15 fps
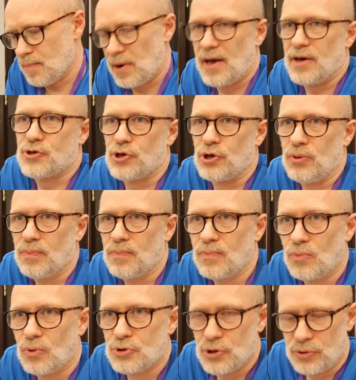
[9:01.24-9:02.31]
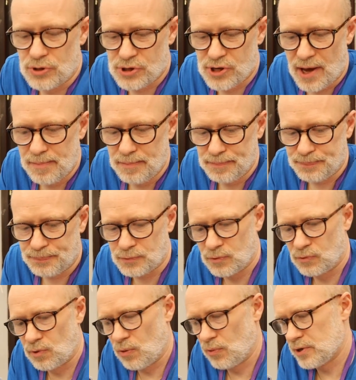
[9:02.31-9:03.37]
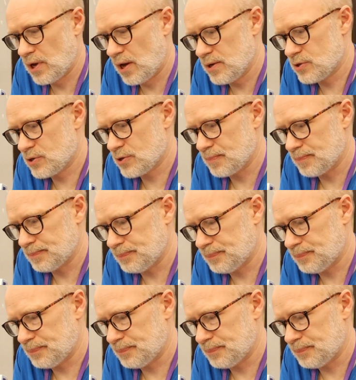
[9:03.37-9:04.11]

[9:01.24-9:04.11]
player 2 will do the same, roll the dice.